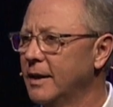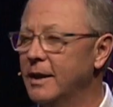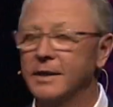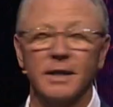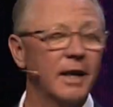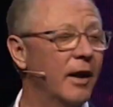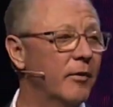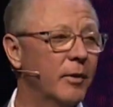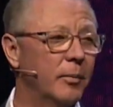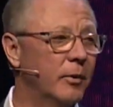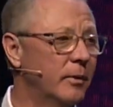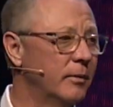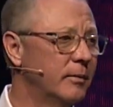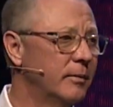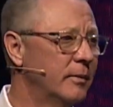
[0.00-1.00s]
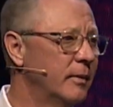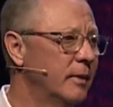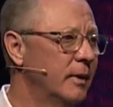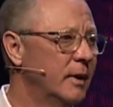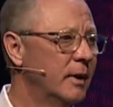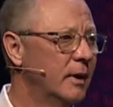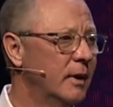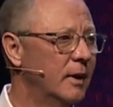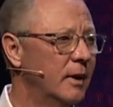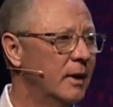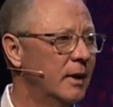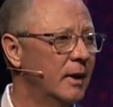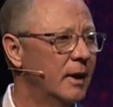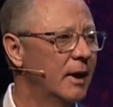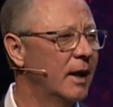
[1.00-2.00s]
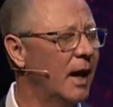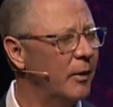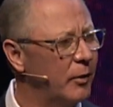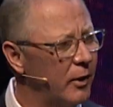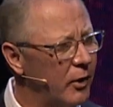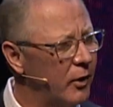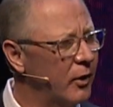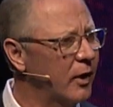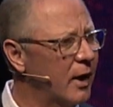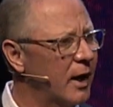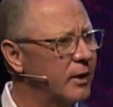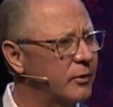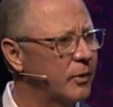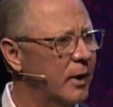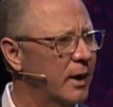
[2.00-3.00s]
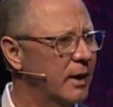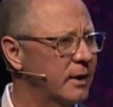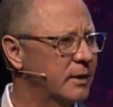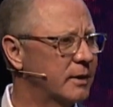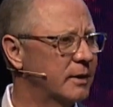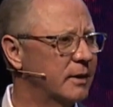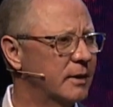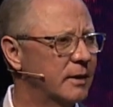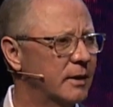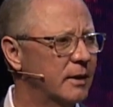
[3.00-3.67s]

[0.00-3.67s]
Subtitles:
is inevitable. And I will learn God's ways.